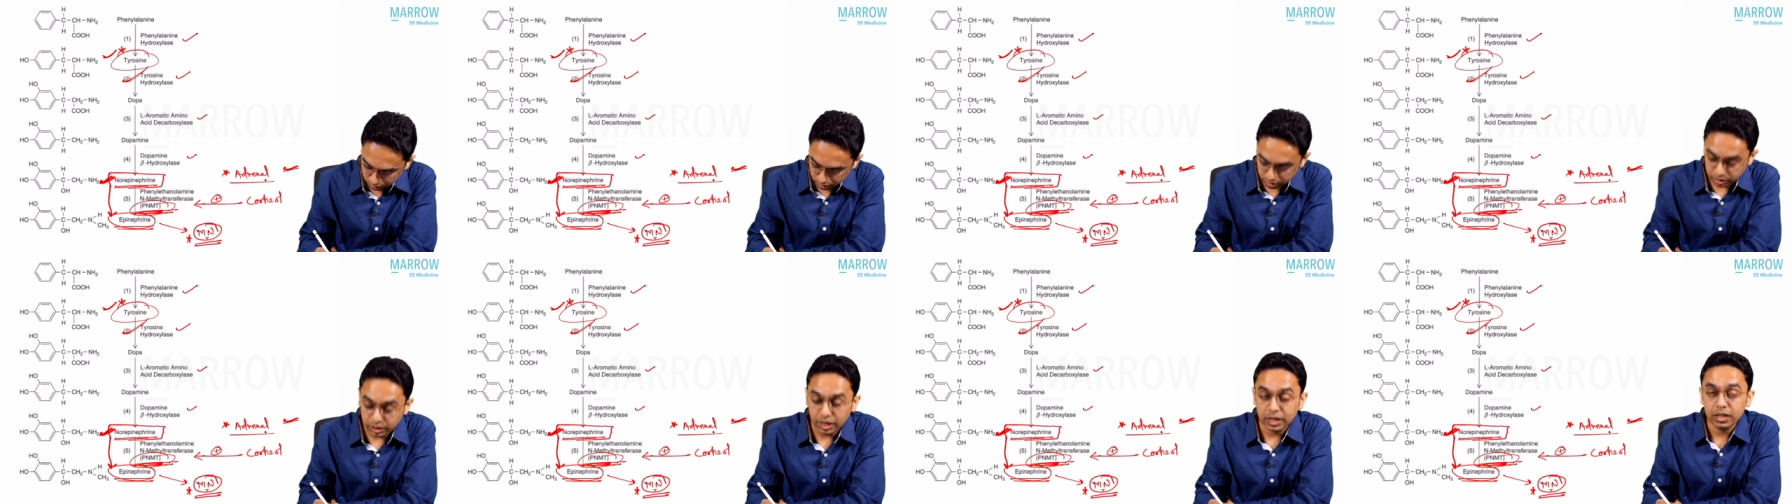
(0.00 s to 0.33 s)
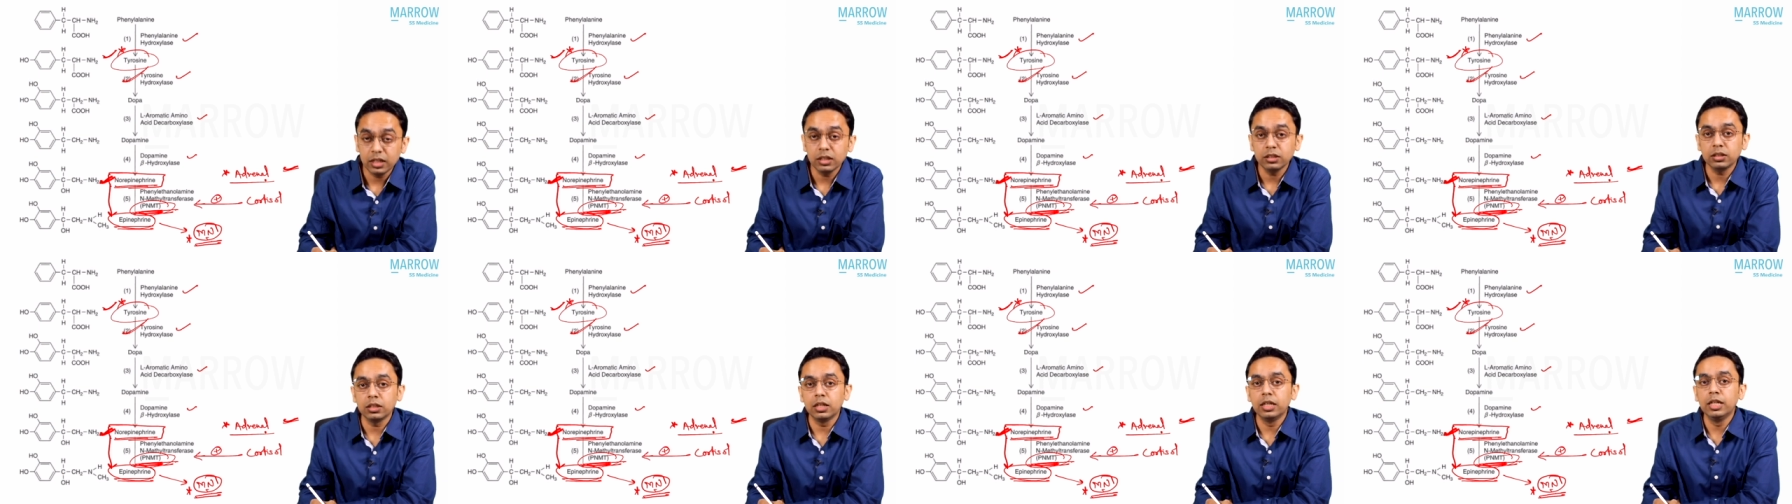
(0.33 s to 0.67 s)

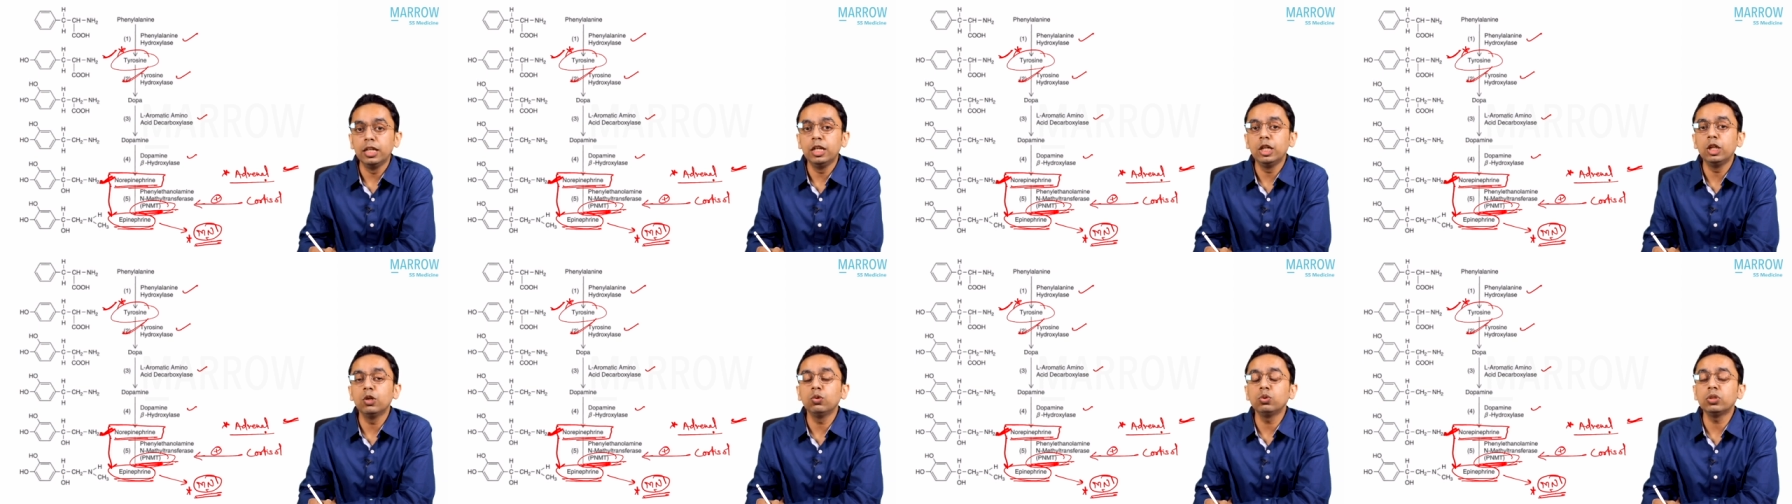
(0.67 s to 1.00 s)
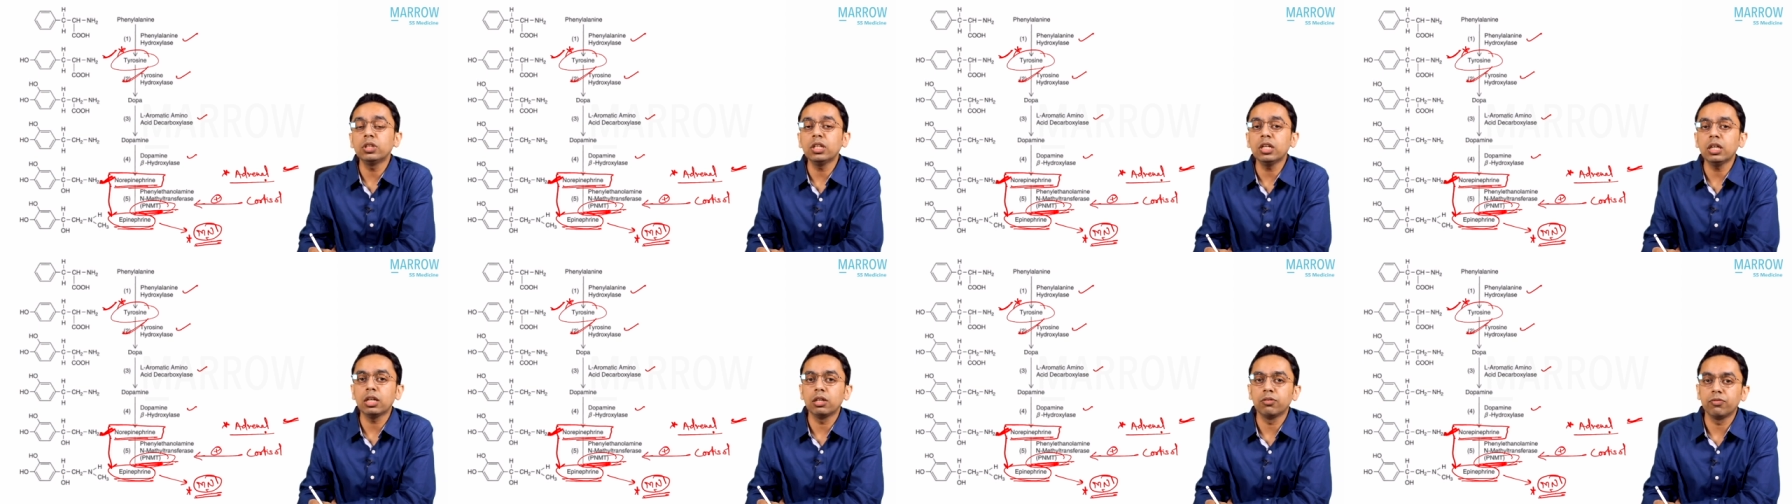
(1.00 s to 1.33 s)
that is
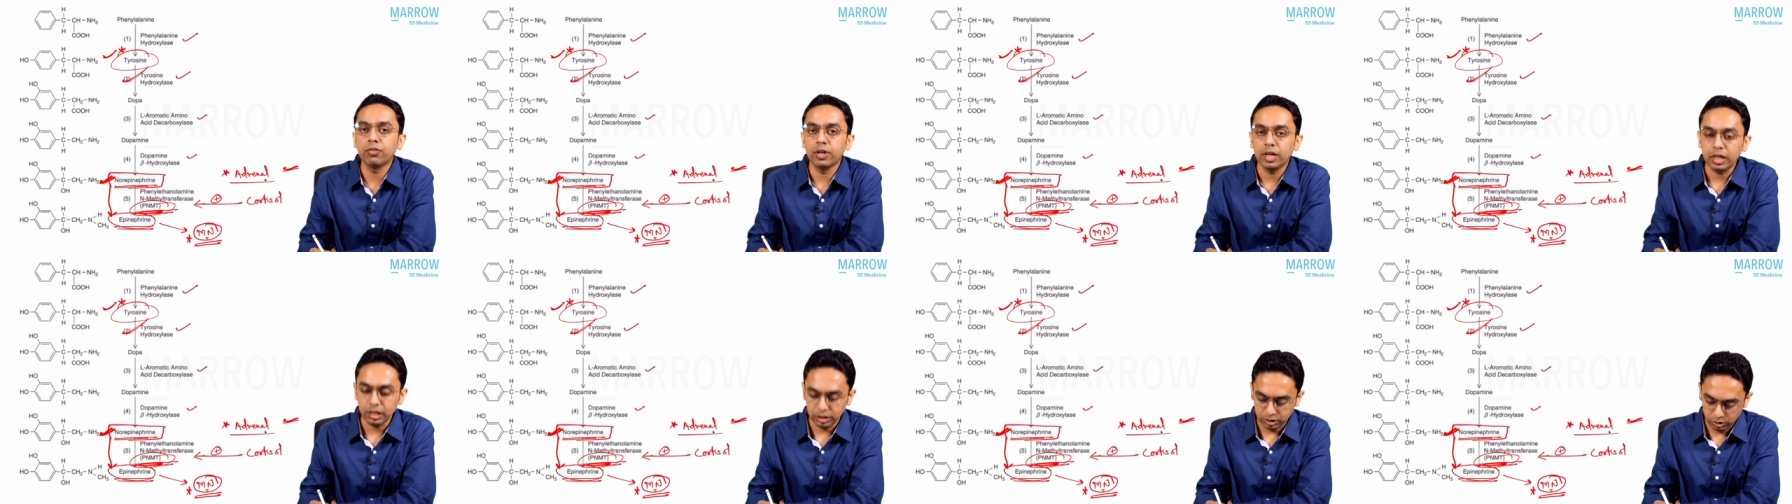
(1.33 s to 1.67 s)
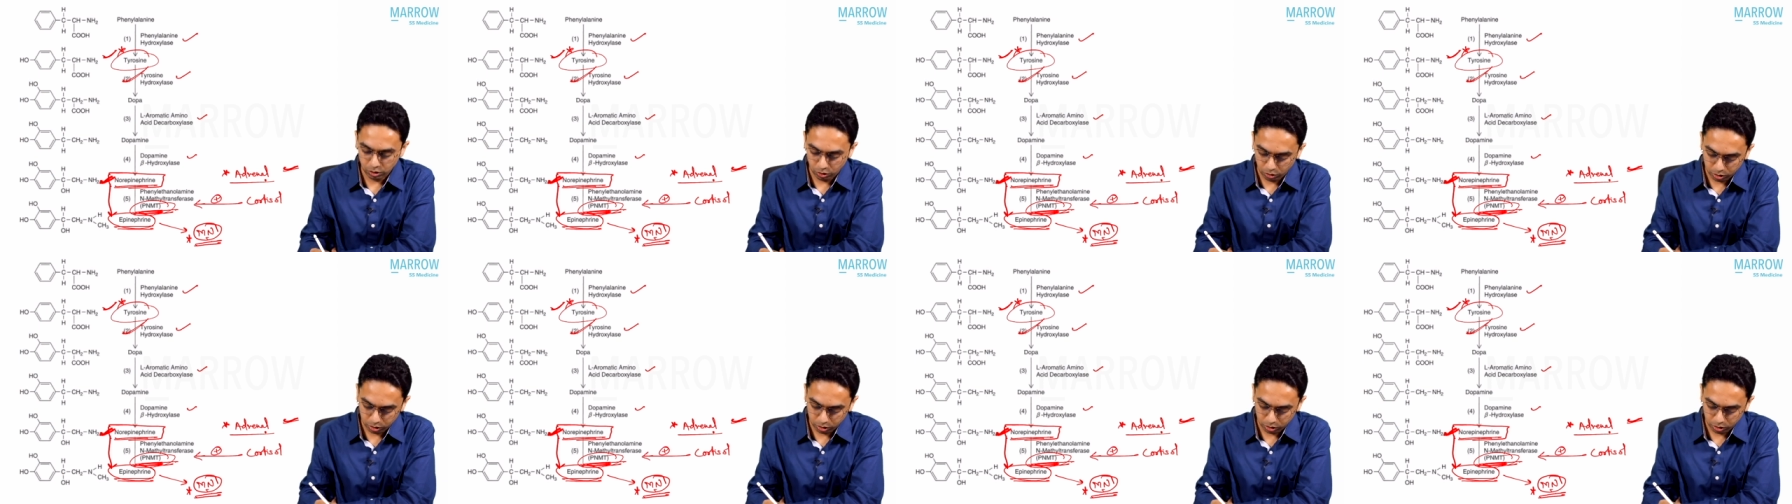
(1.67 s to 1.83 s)
inducing effect